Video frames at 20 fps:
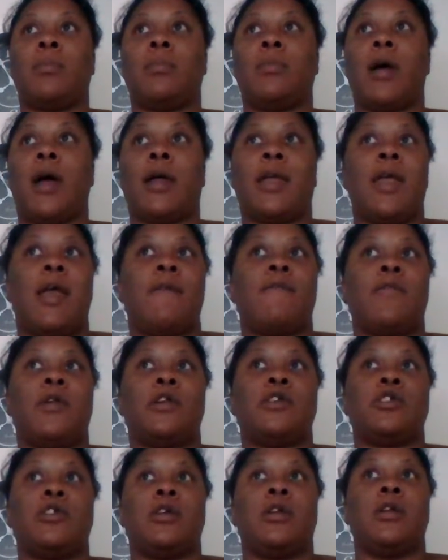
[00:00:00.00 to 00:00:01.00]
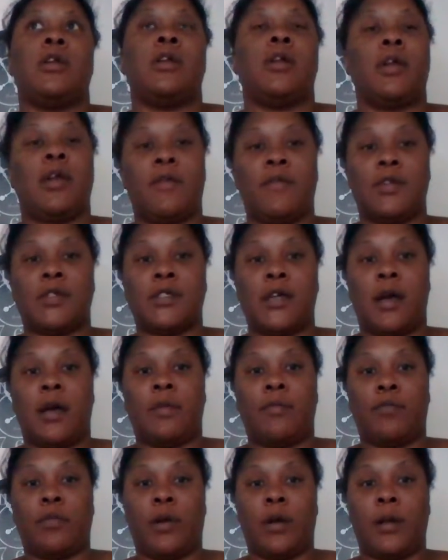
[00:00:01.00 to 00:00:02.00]
I can't finish it in a given time
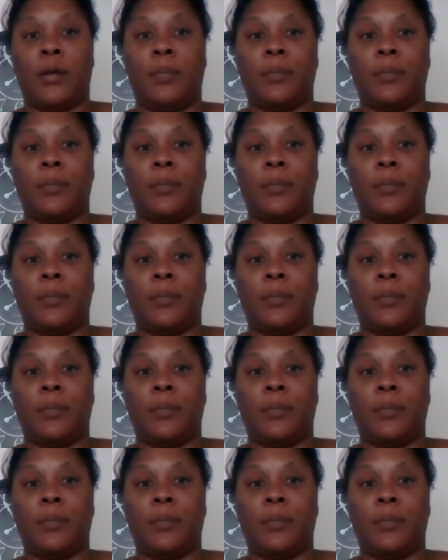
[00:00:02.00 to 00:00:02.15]
frame.